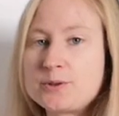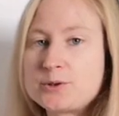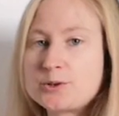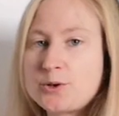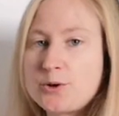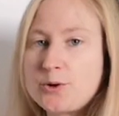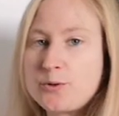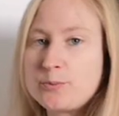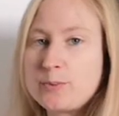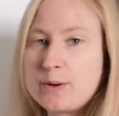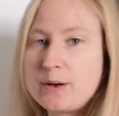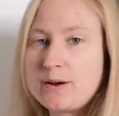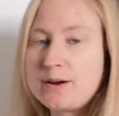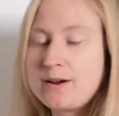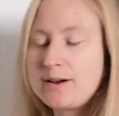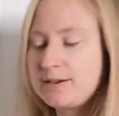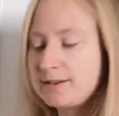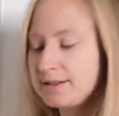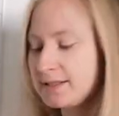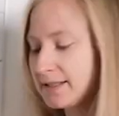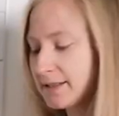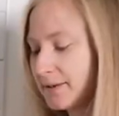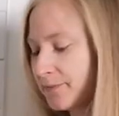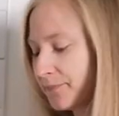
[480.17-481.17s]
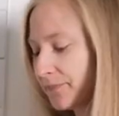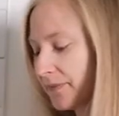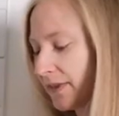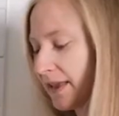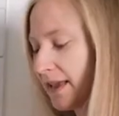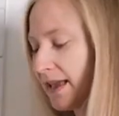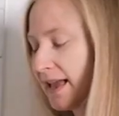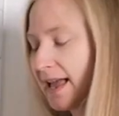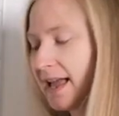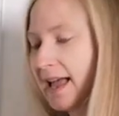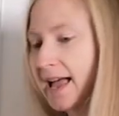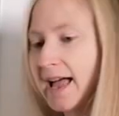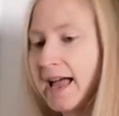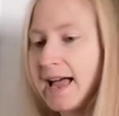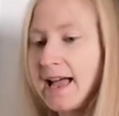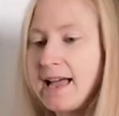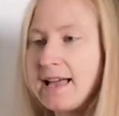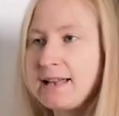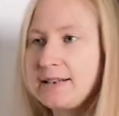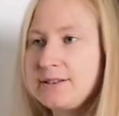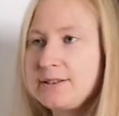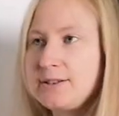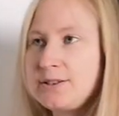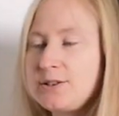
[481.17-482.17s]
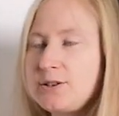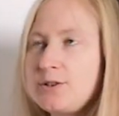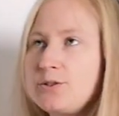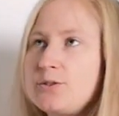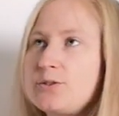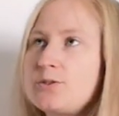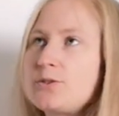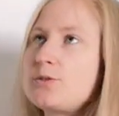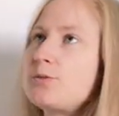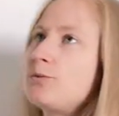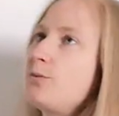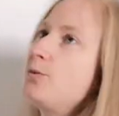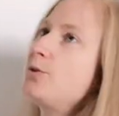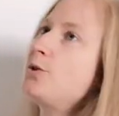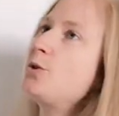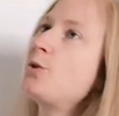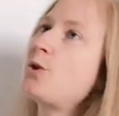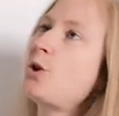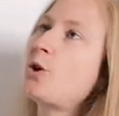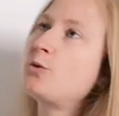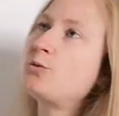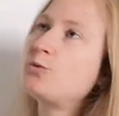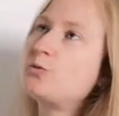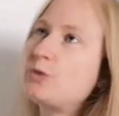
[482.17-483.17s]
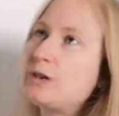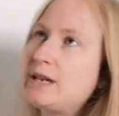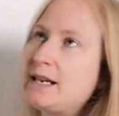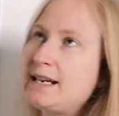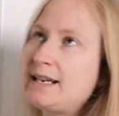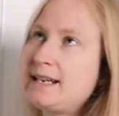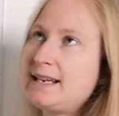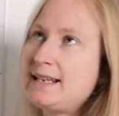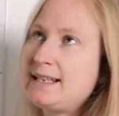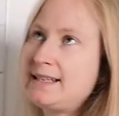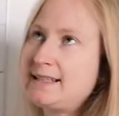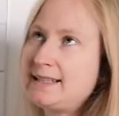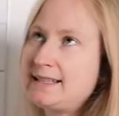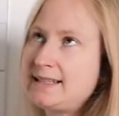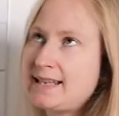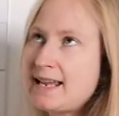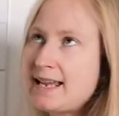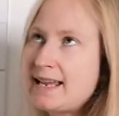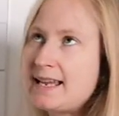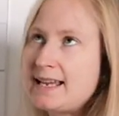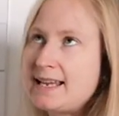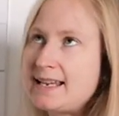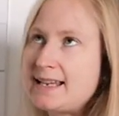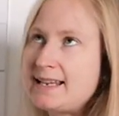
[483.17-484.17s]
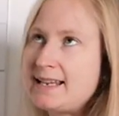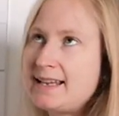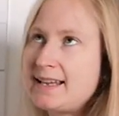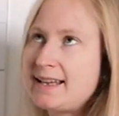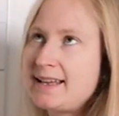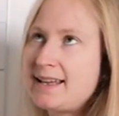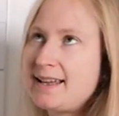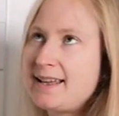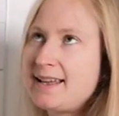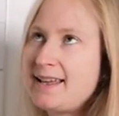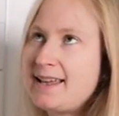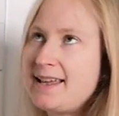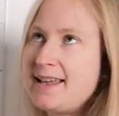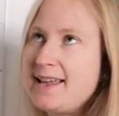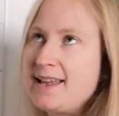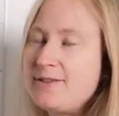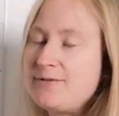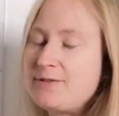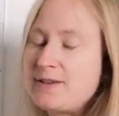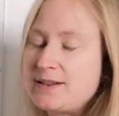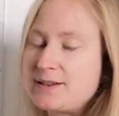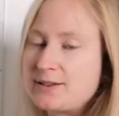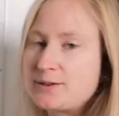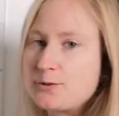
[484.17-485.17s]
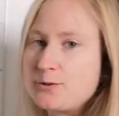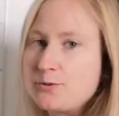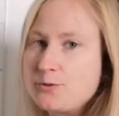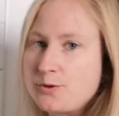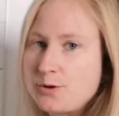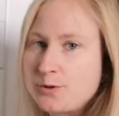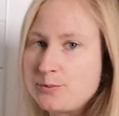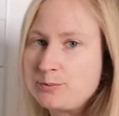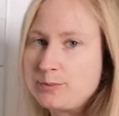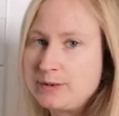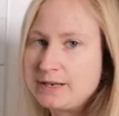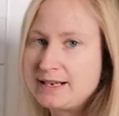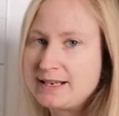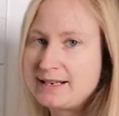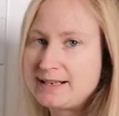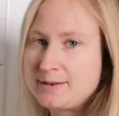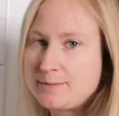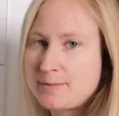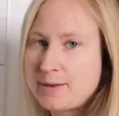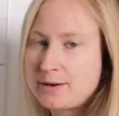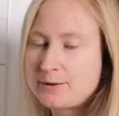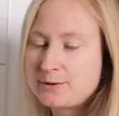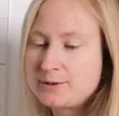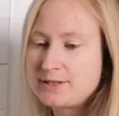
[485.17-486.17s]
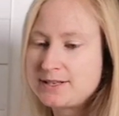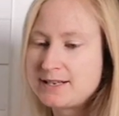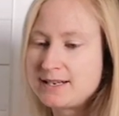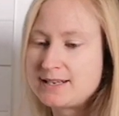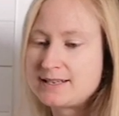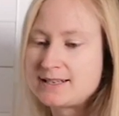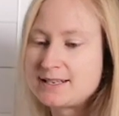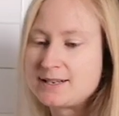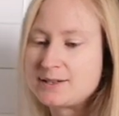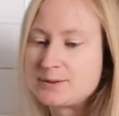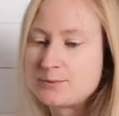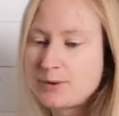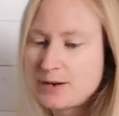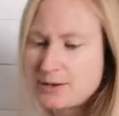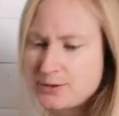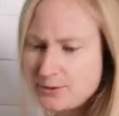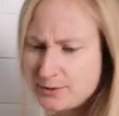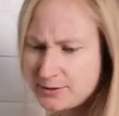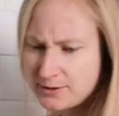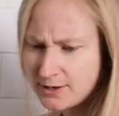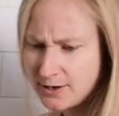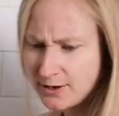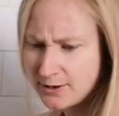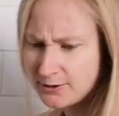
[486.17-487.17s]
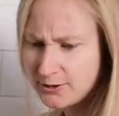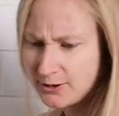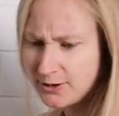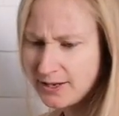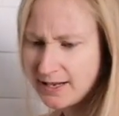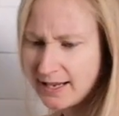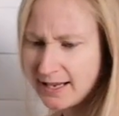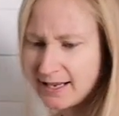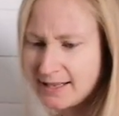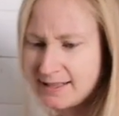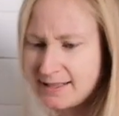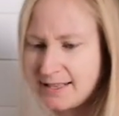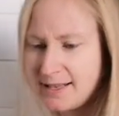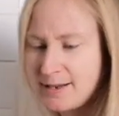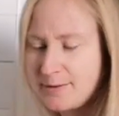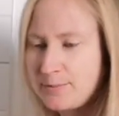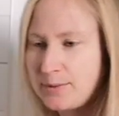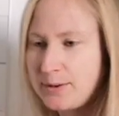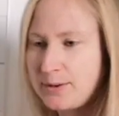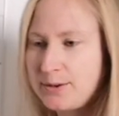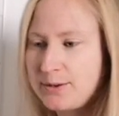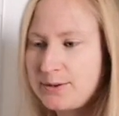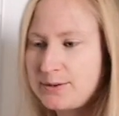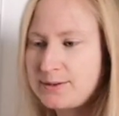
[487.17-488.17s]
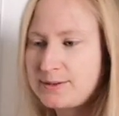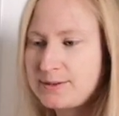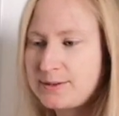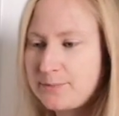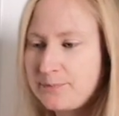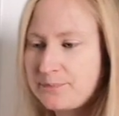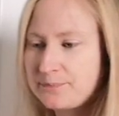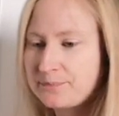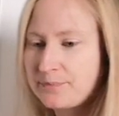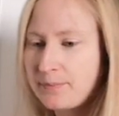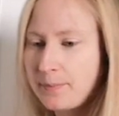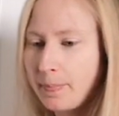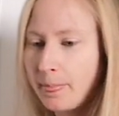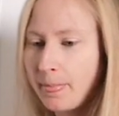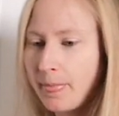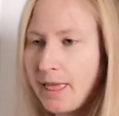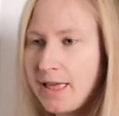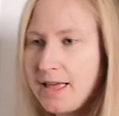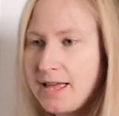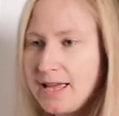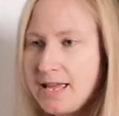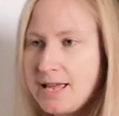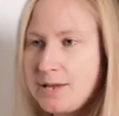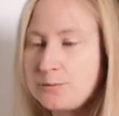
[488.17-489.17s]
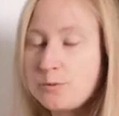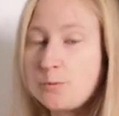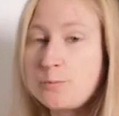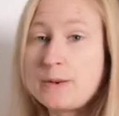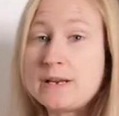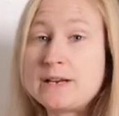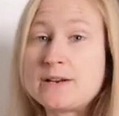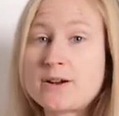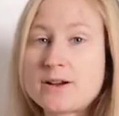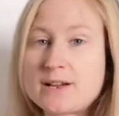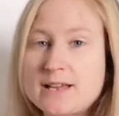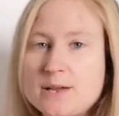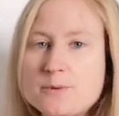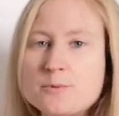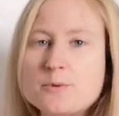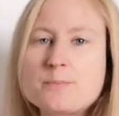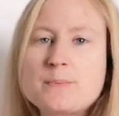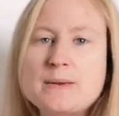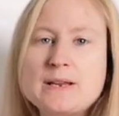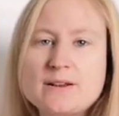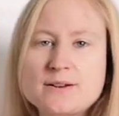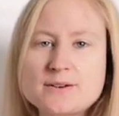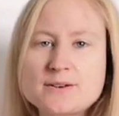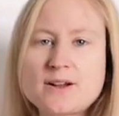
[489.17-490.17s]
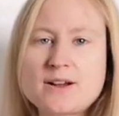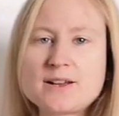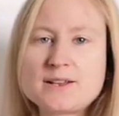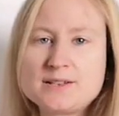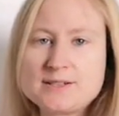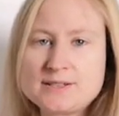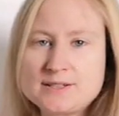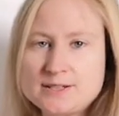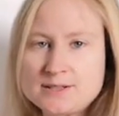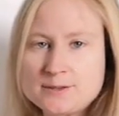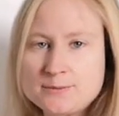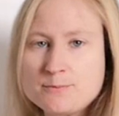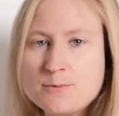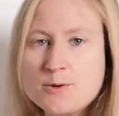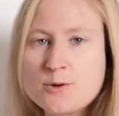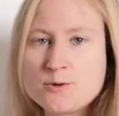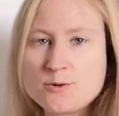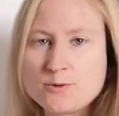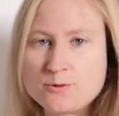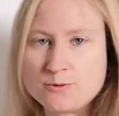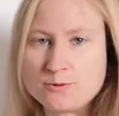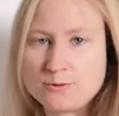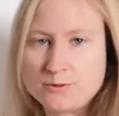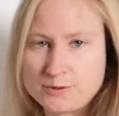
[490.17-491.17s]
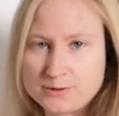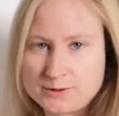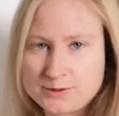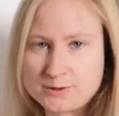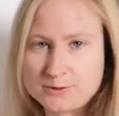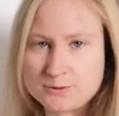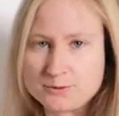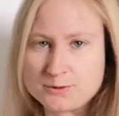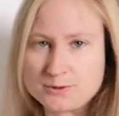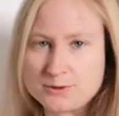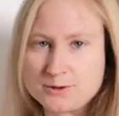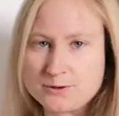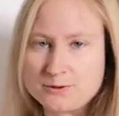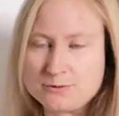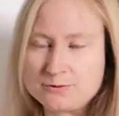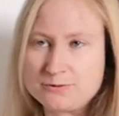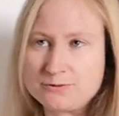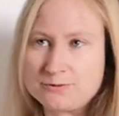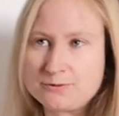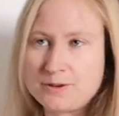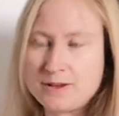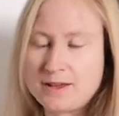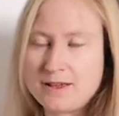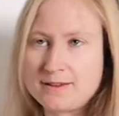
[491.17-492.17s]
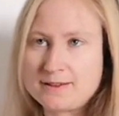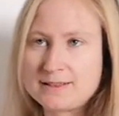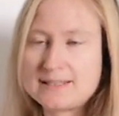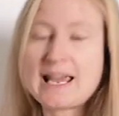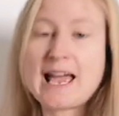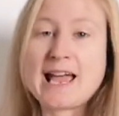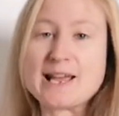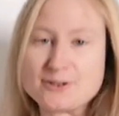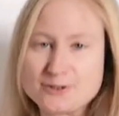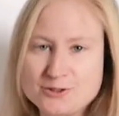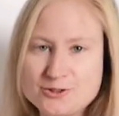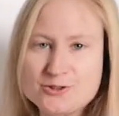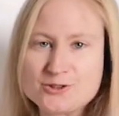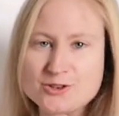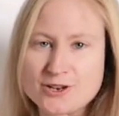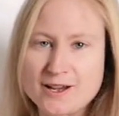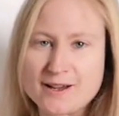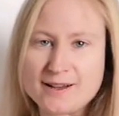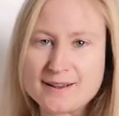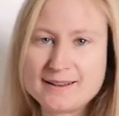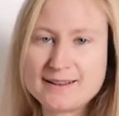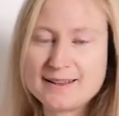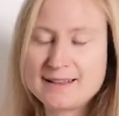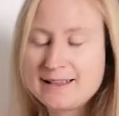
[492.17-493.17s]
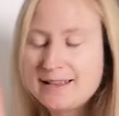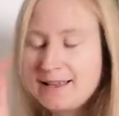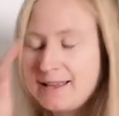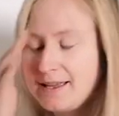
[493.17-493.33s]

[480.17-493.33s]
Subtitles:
on the top part, and you can really see if it's all completely melted is when you start looking at it, because it will be nice. It will be a nice smooth sort of texture.